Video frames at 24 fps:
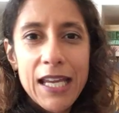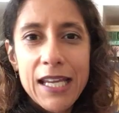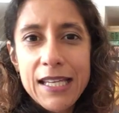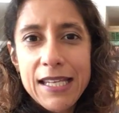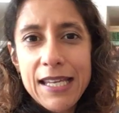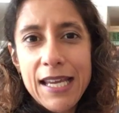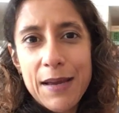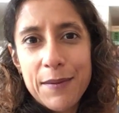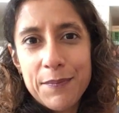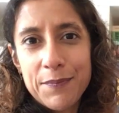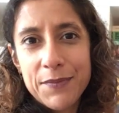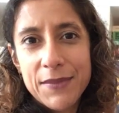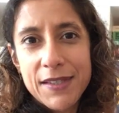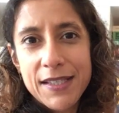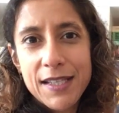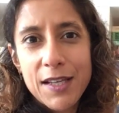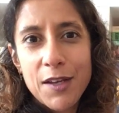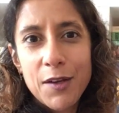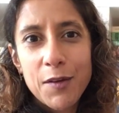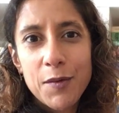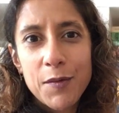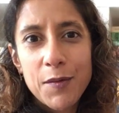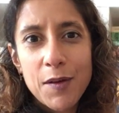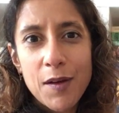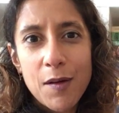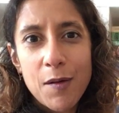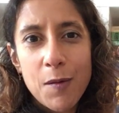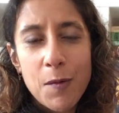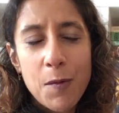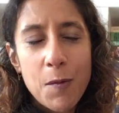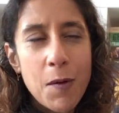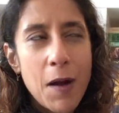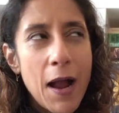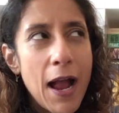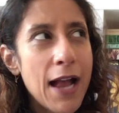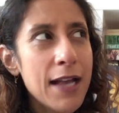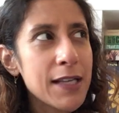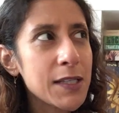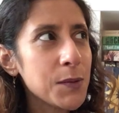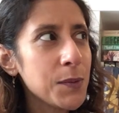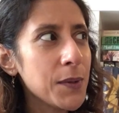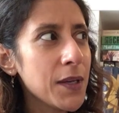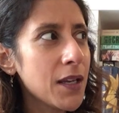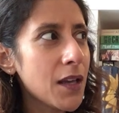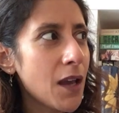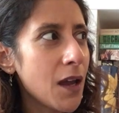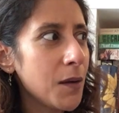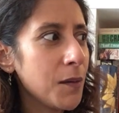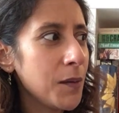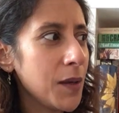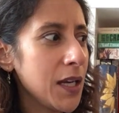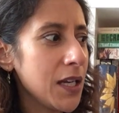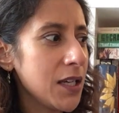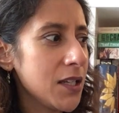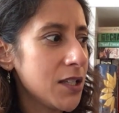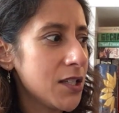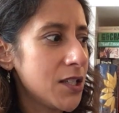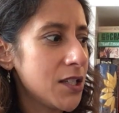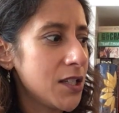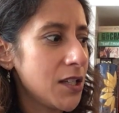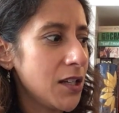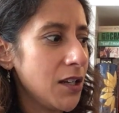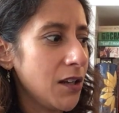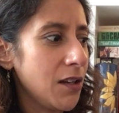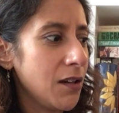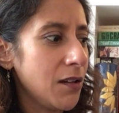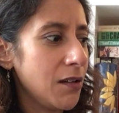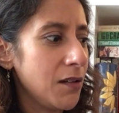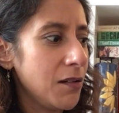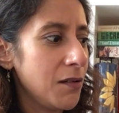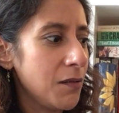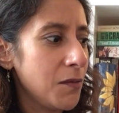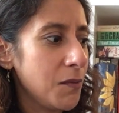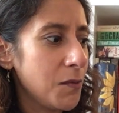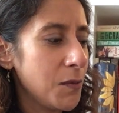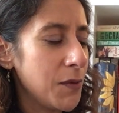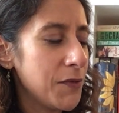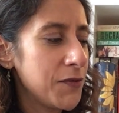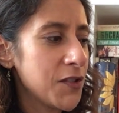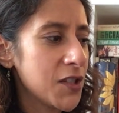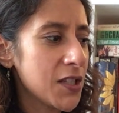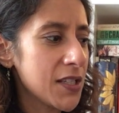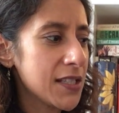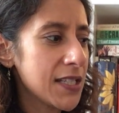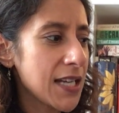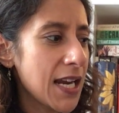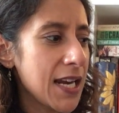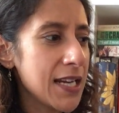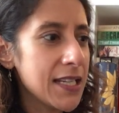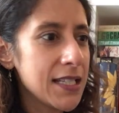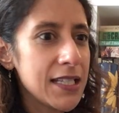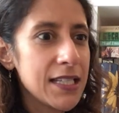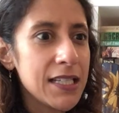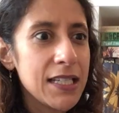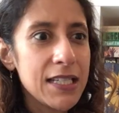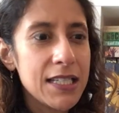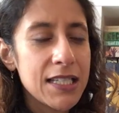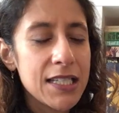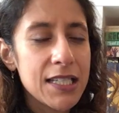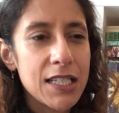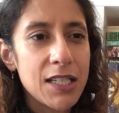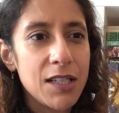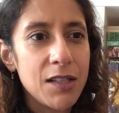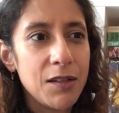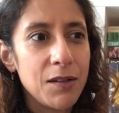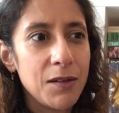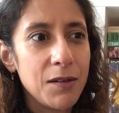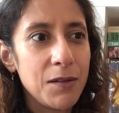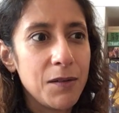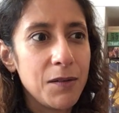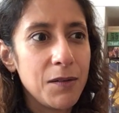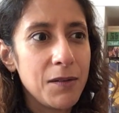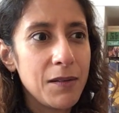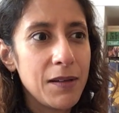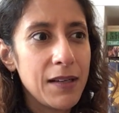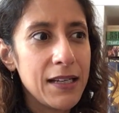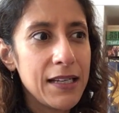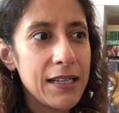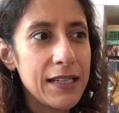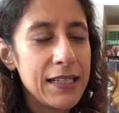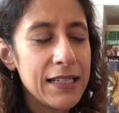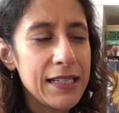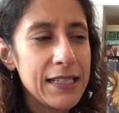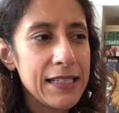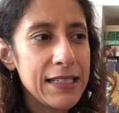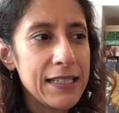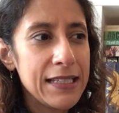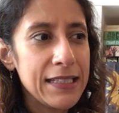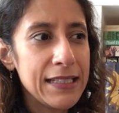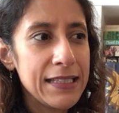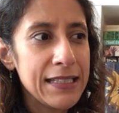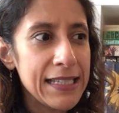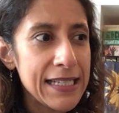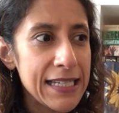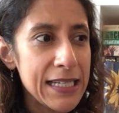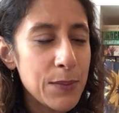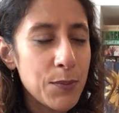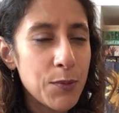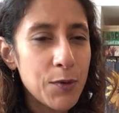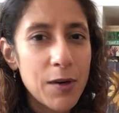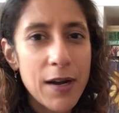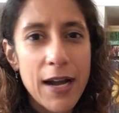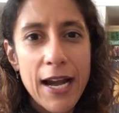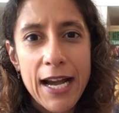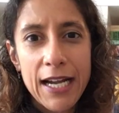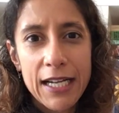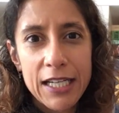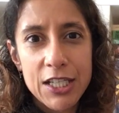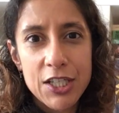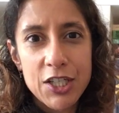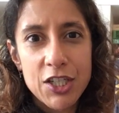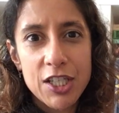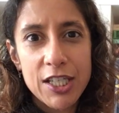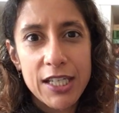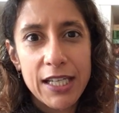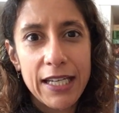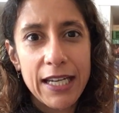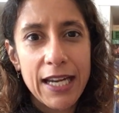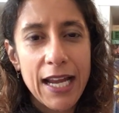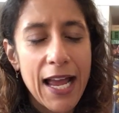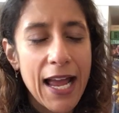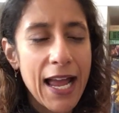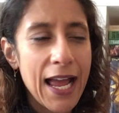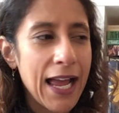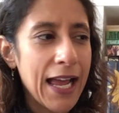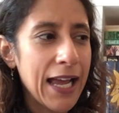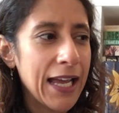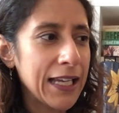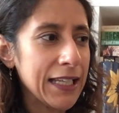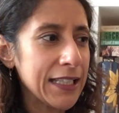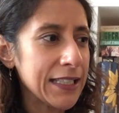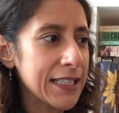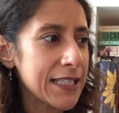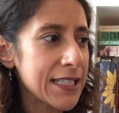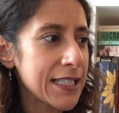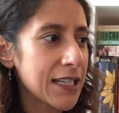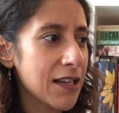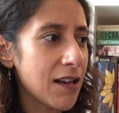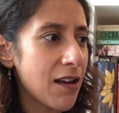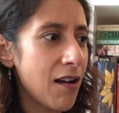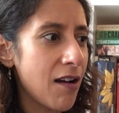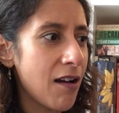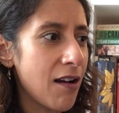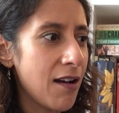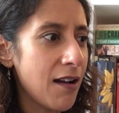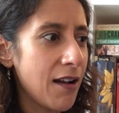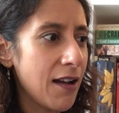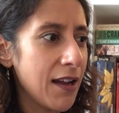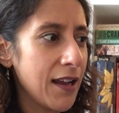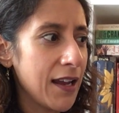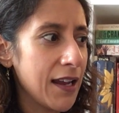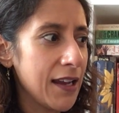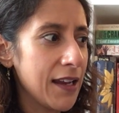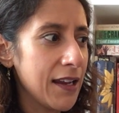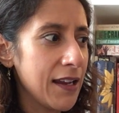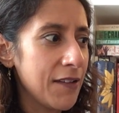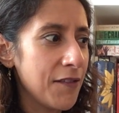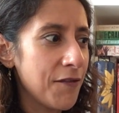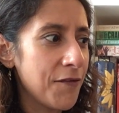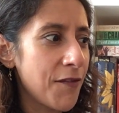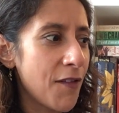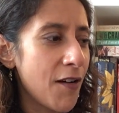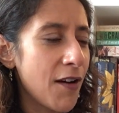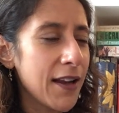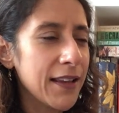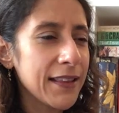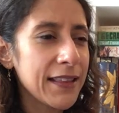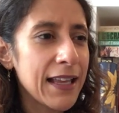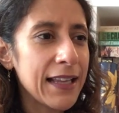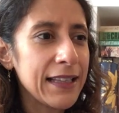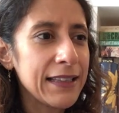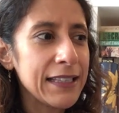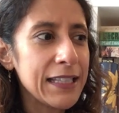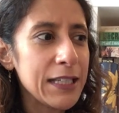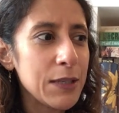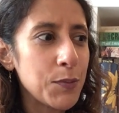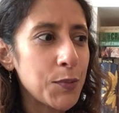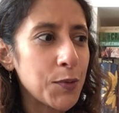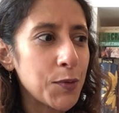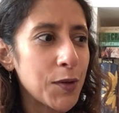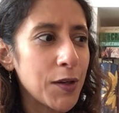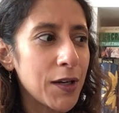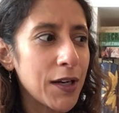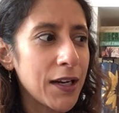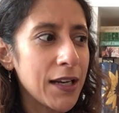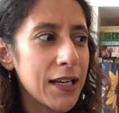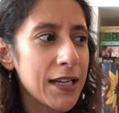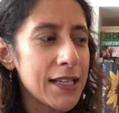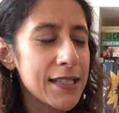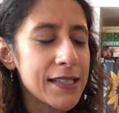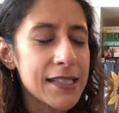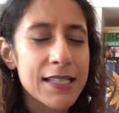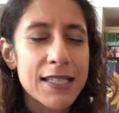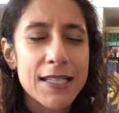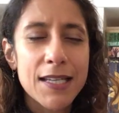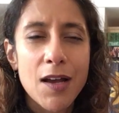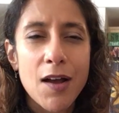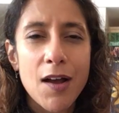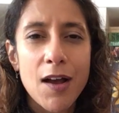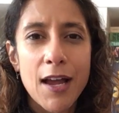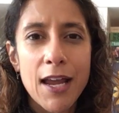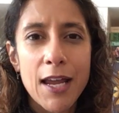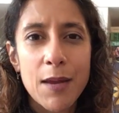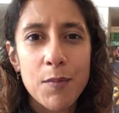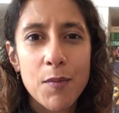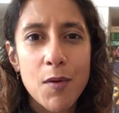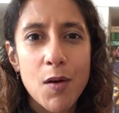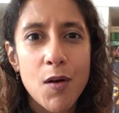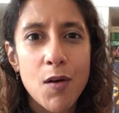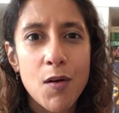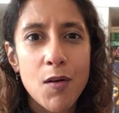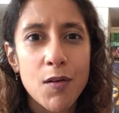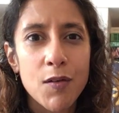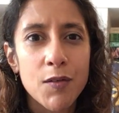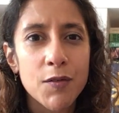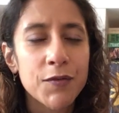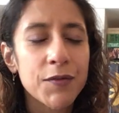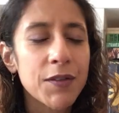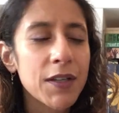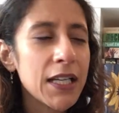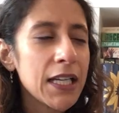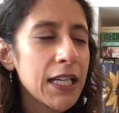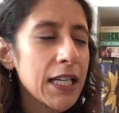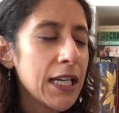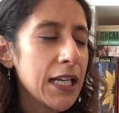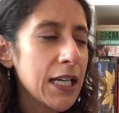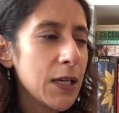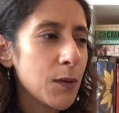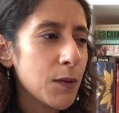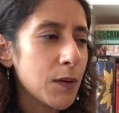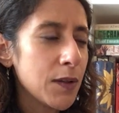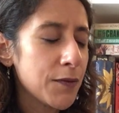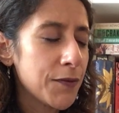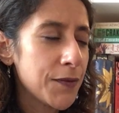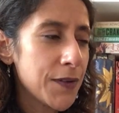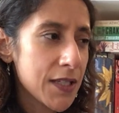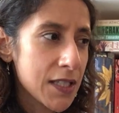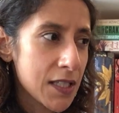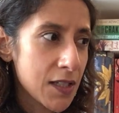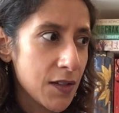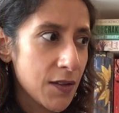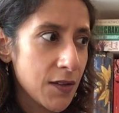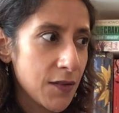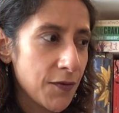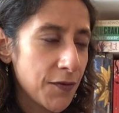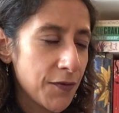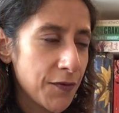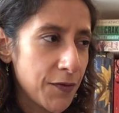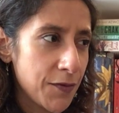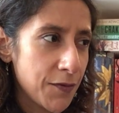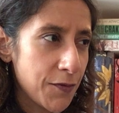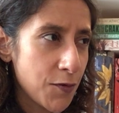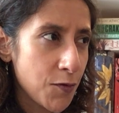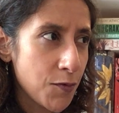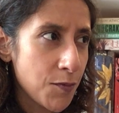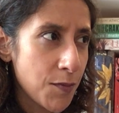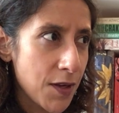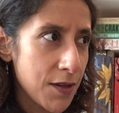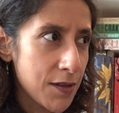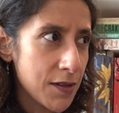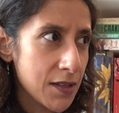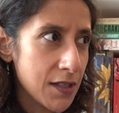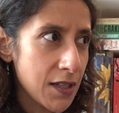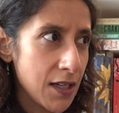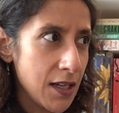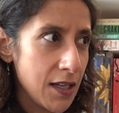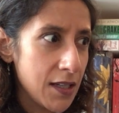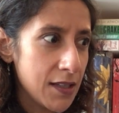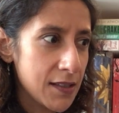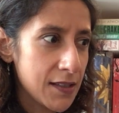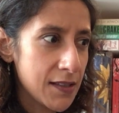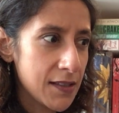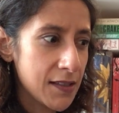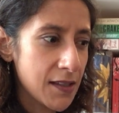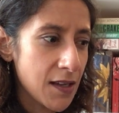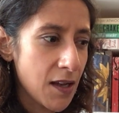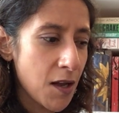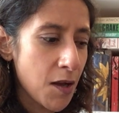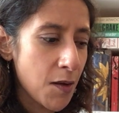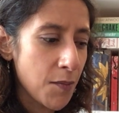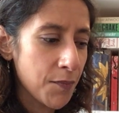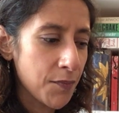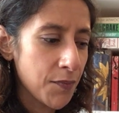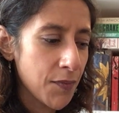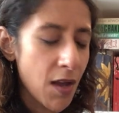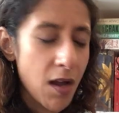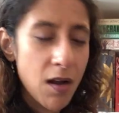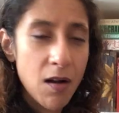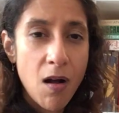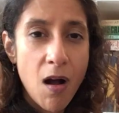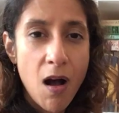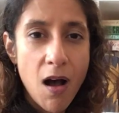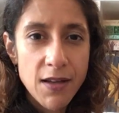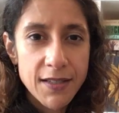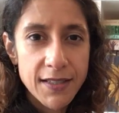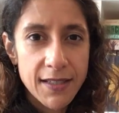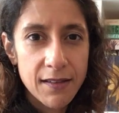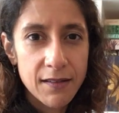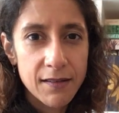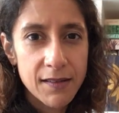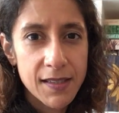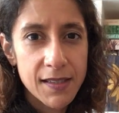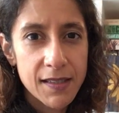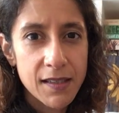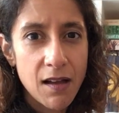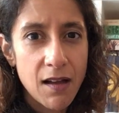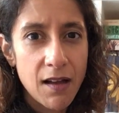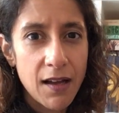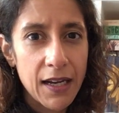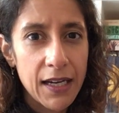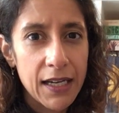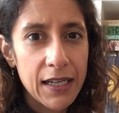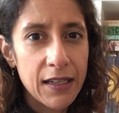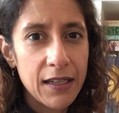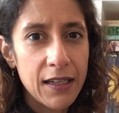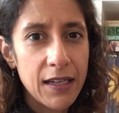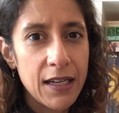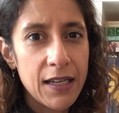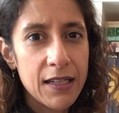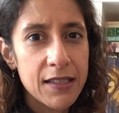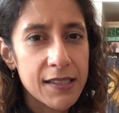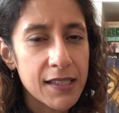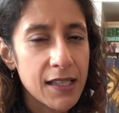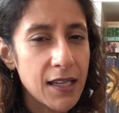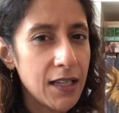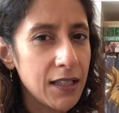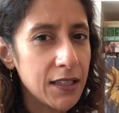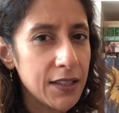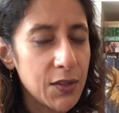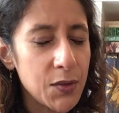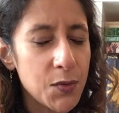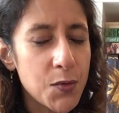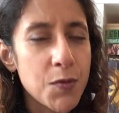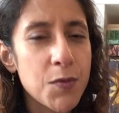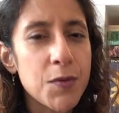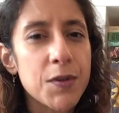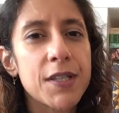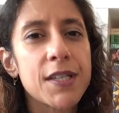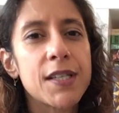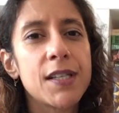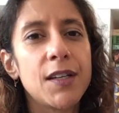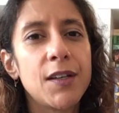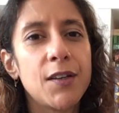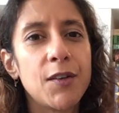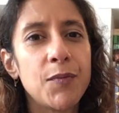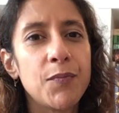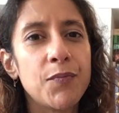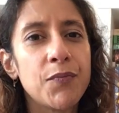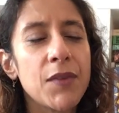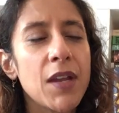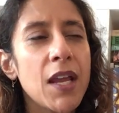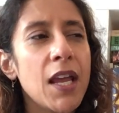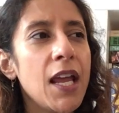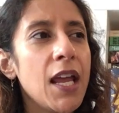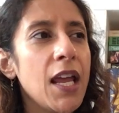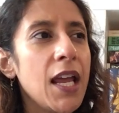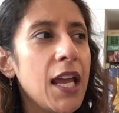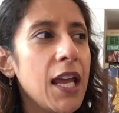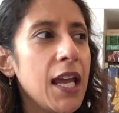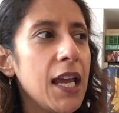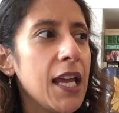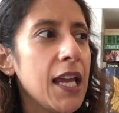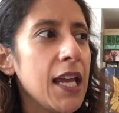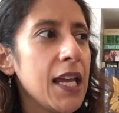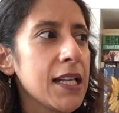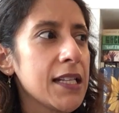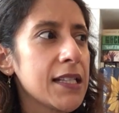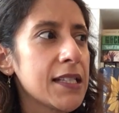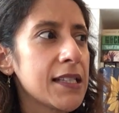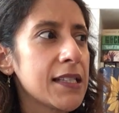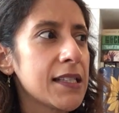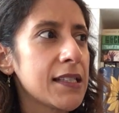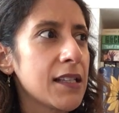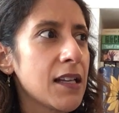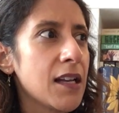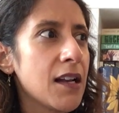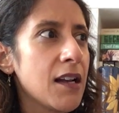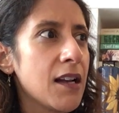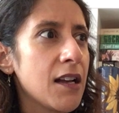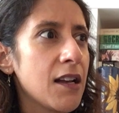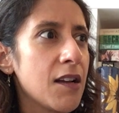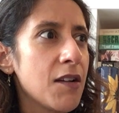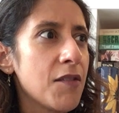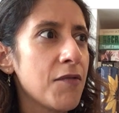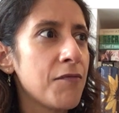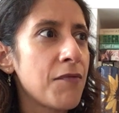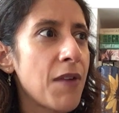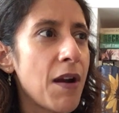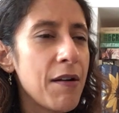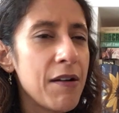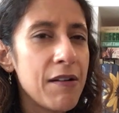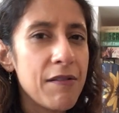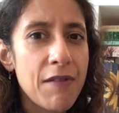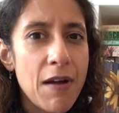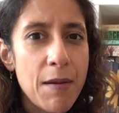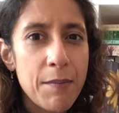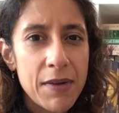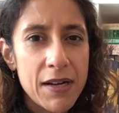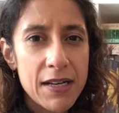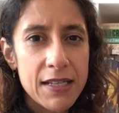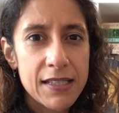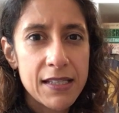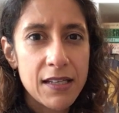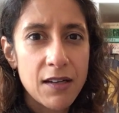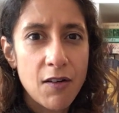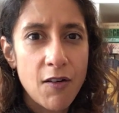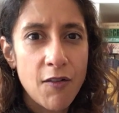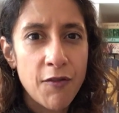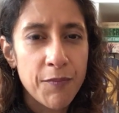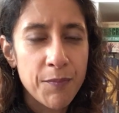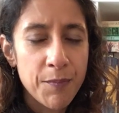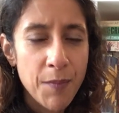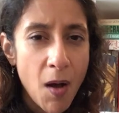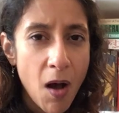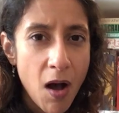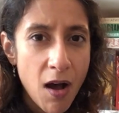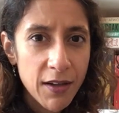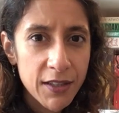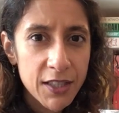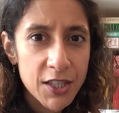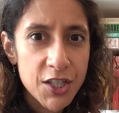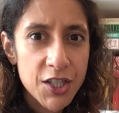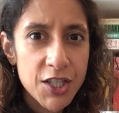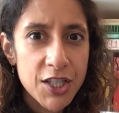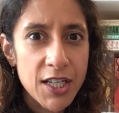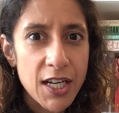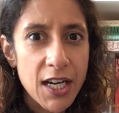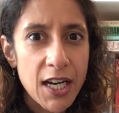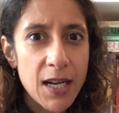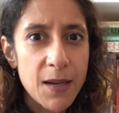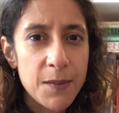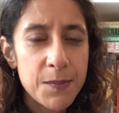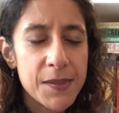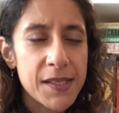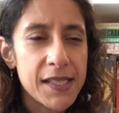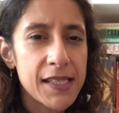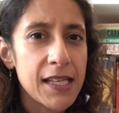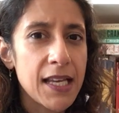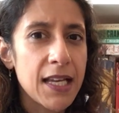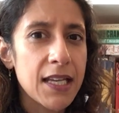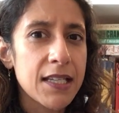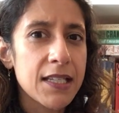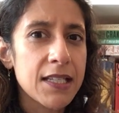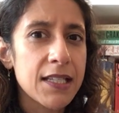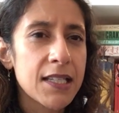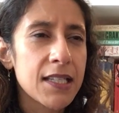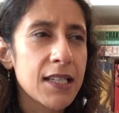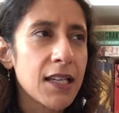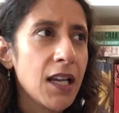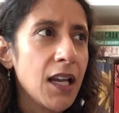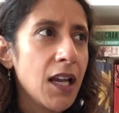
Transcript: yeah, so as we go into, we've just entered into Libra energy, and I find that Libra is a time of, well, first and foremost, it's a cardinal sign, it's early autumn, it's very reminiscent of partnerships, and